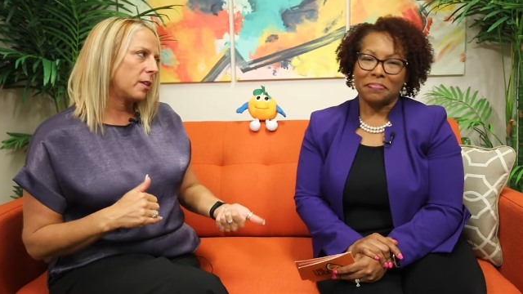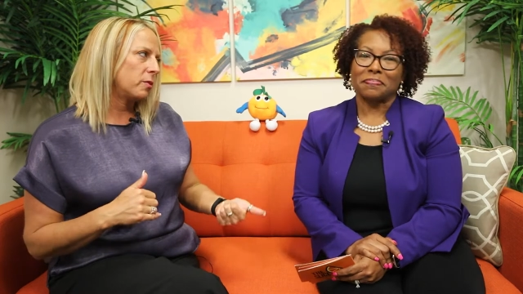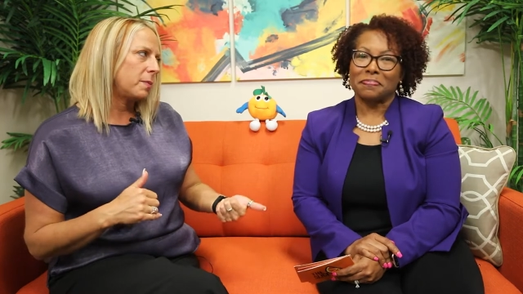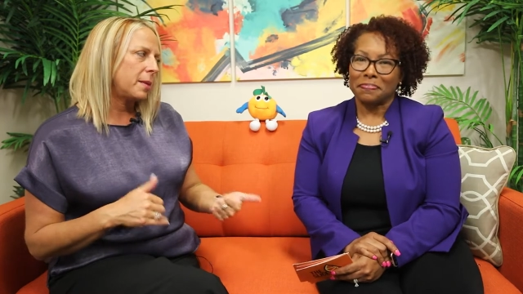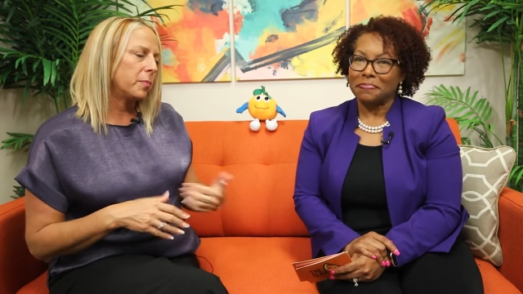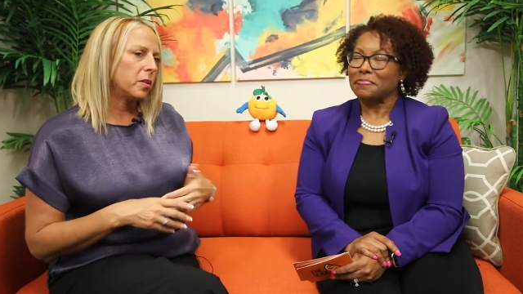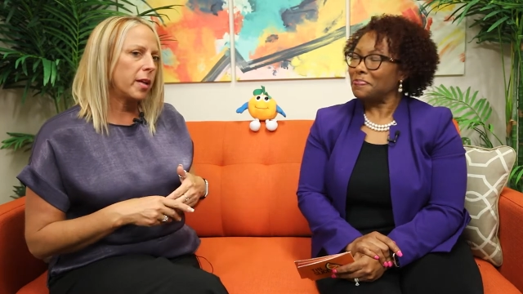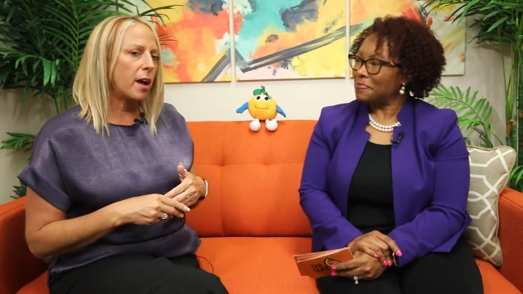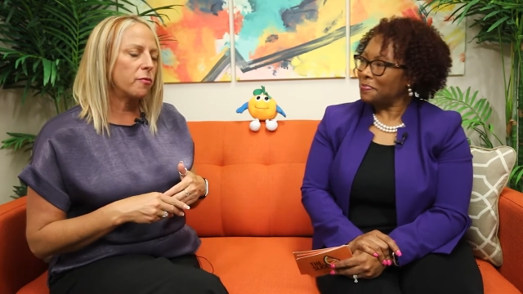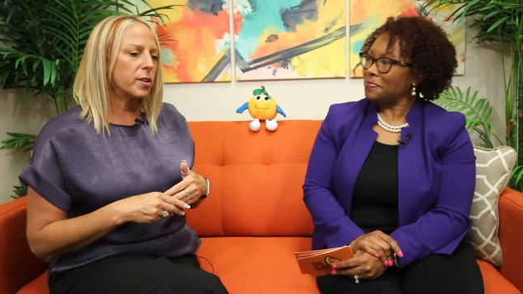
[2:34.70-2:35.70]
Speaker 1: in with
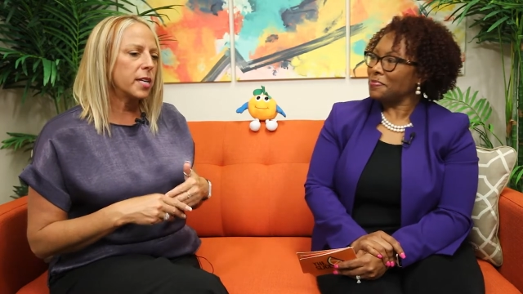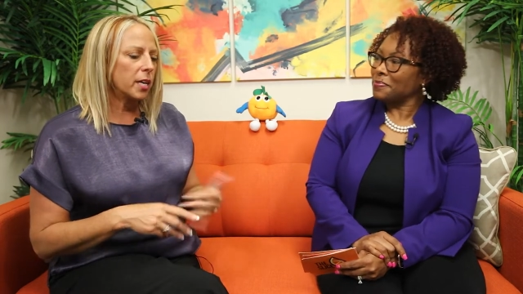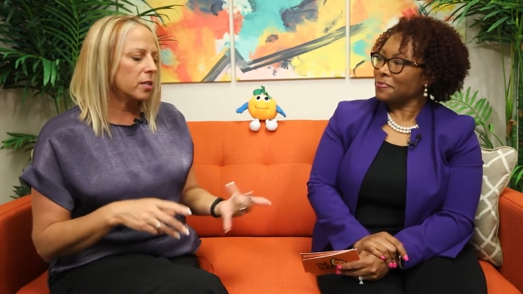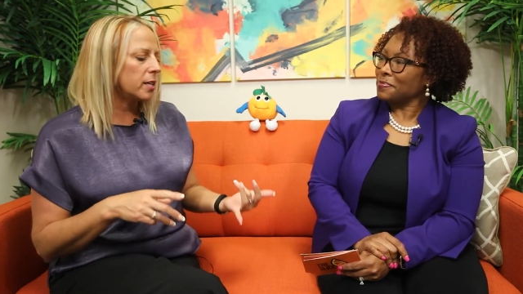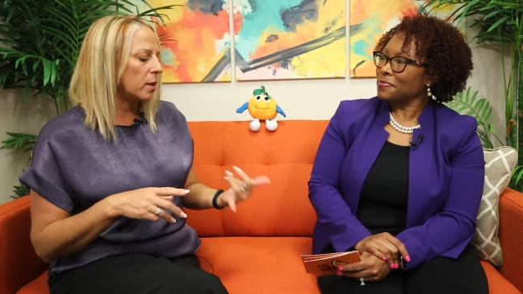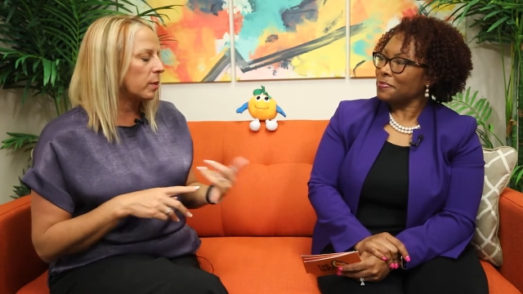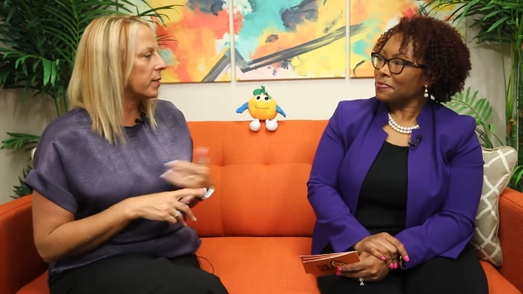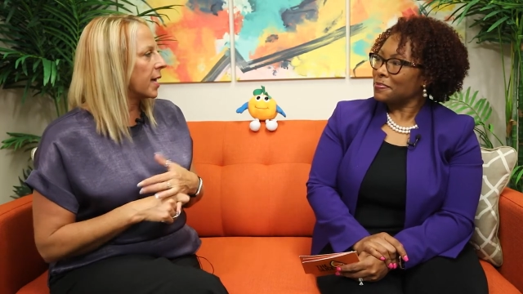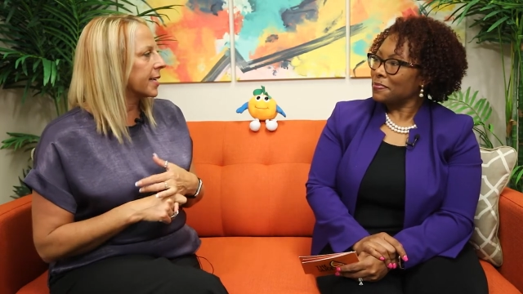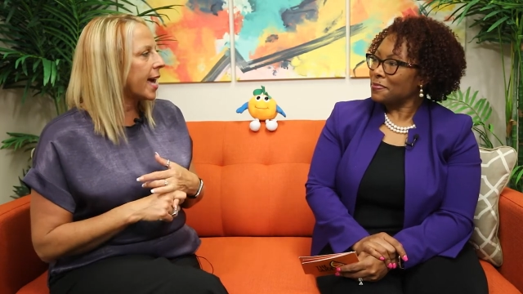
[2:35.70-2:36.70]
people every year. And we've
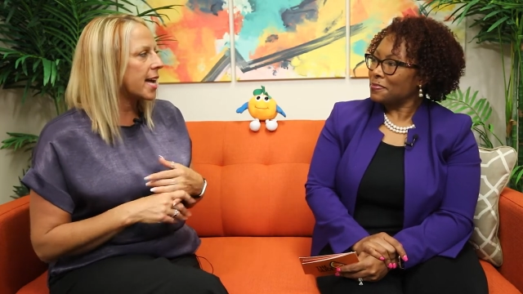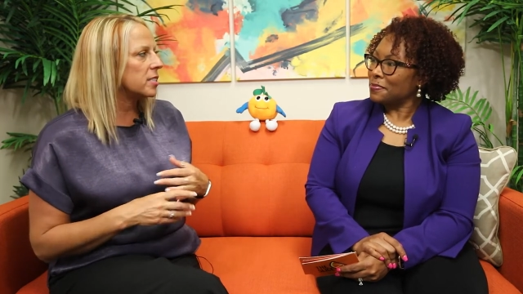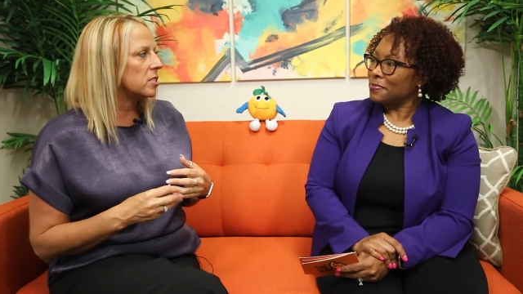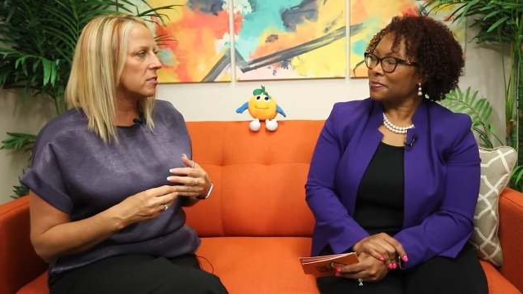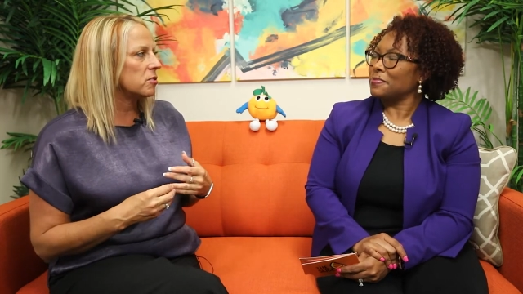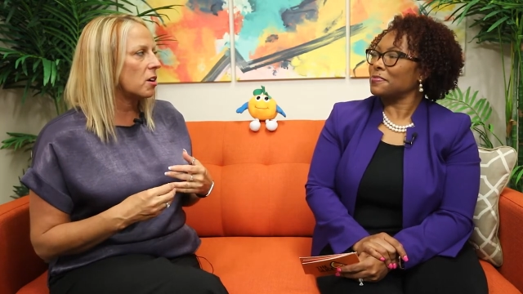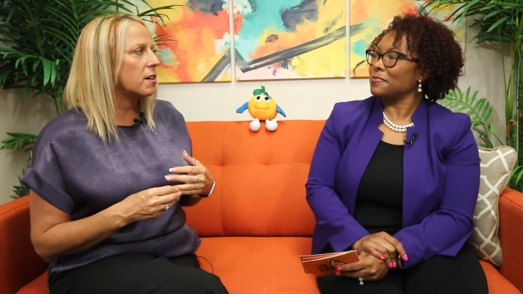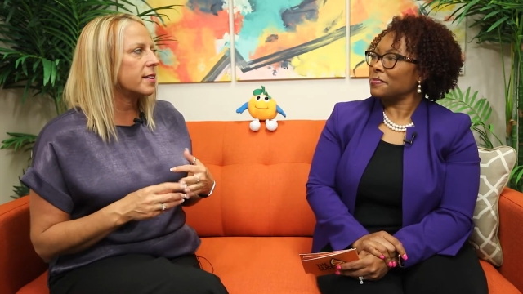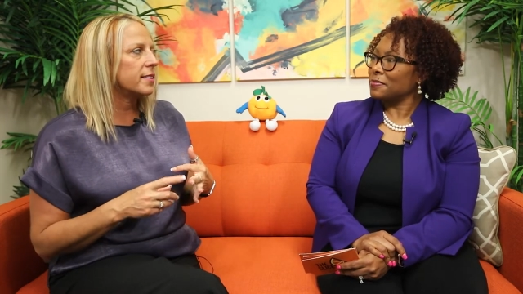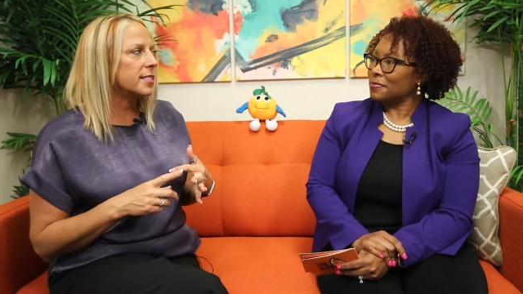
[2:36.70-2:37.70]
had cats,
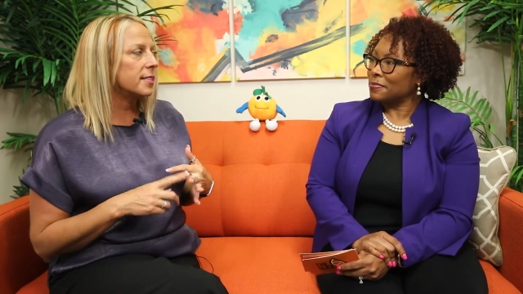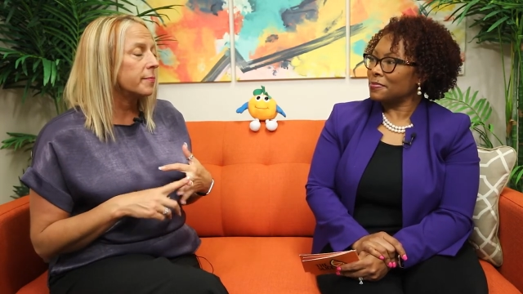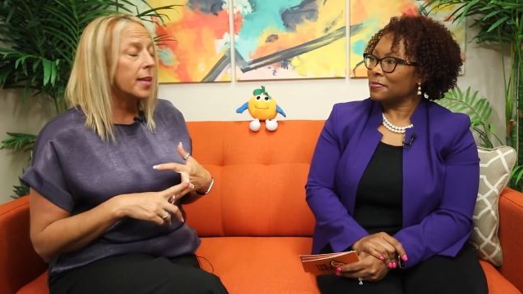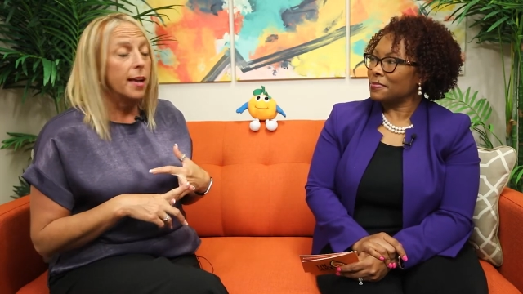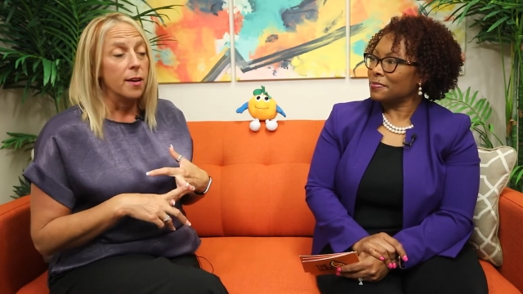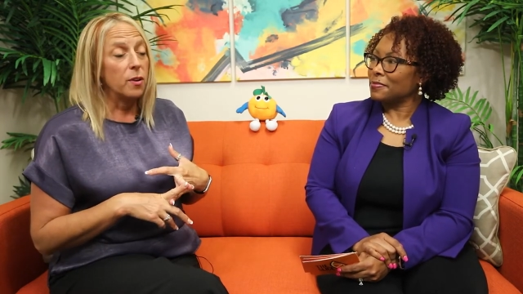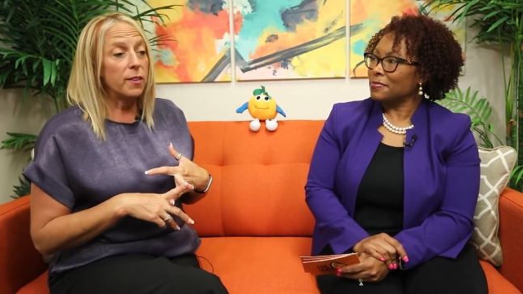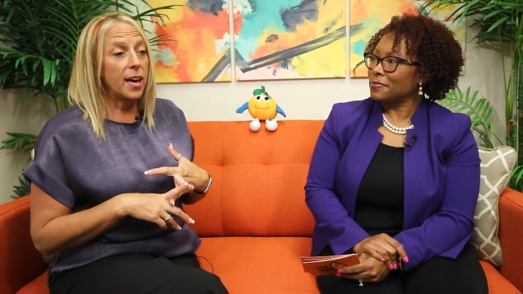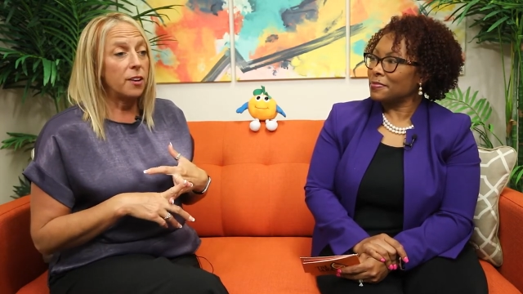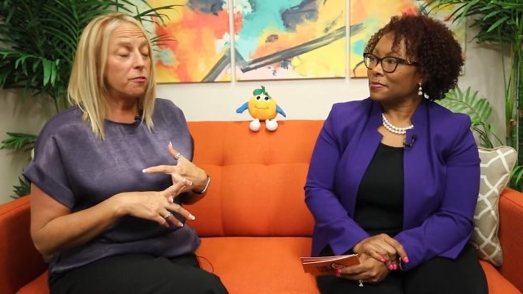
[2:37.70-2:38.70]
dogs, We've
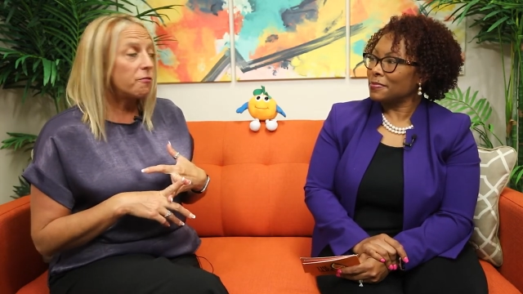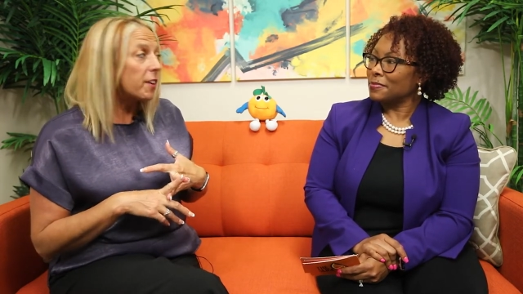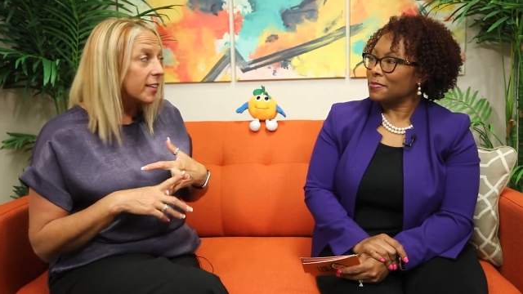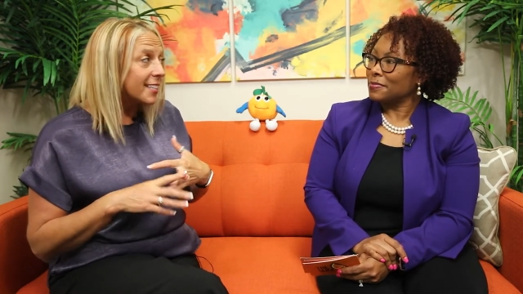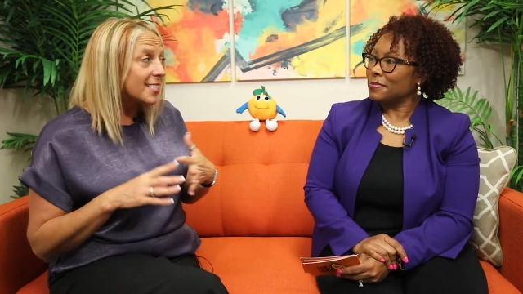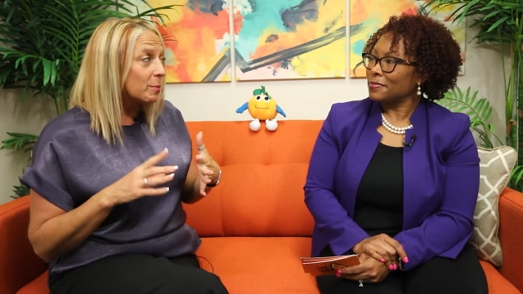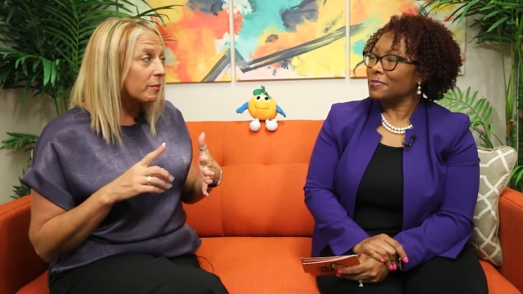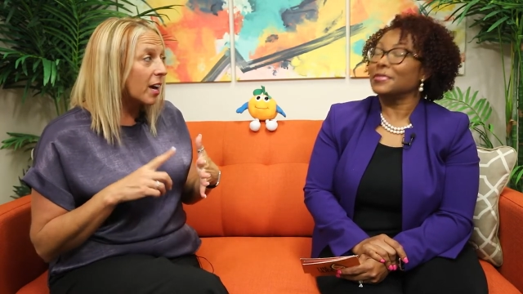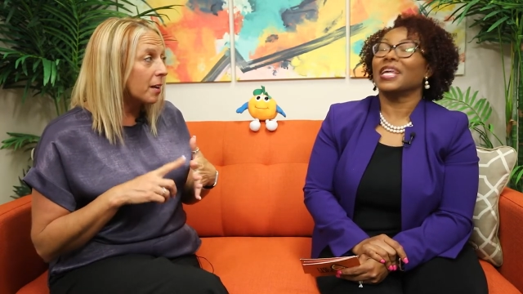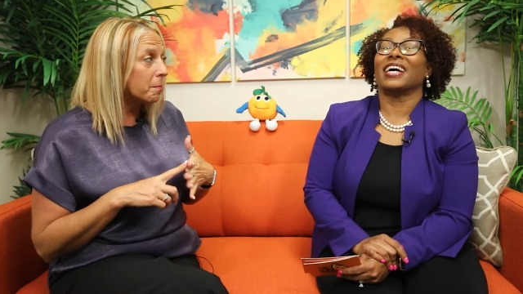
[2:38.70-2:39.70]
had ferrets,
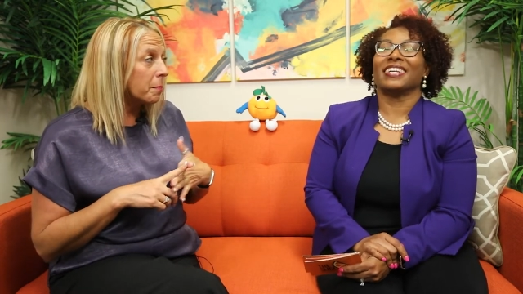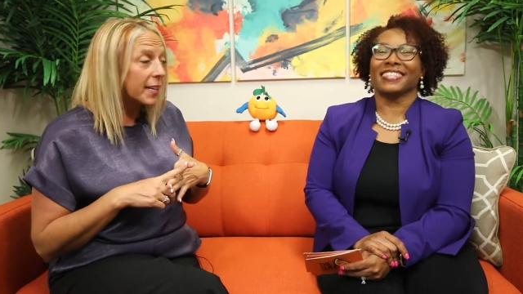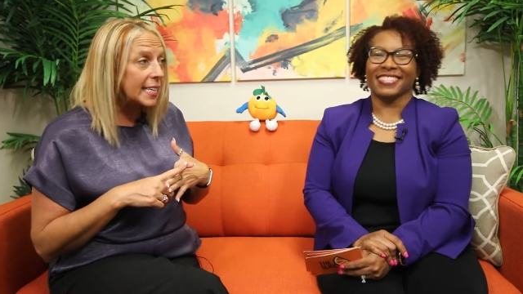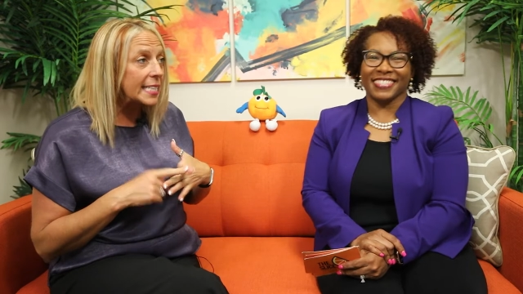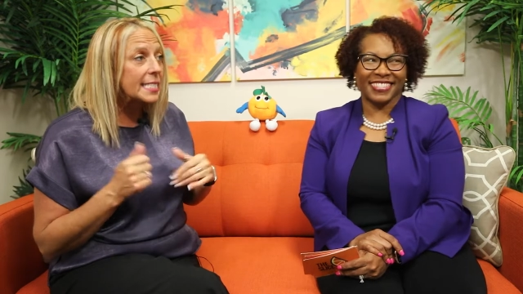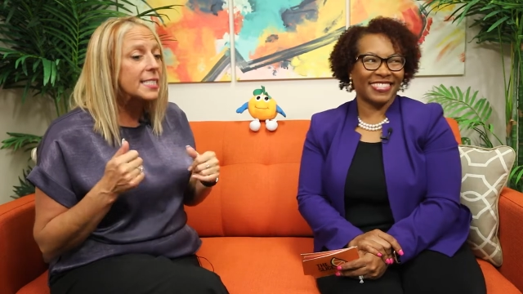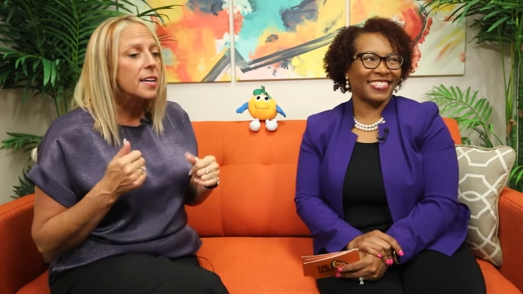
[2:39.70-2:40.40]
we've had bunnies,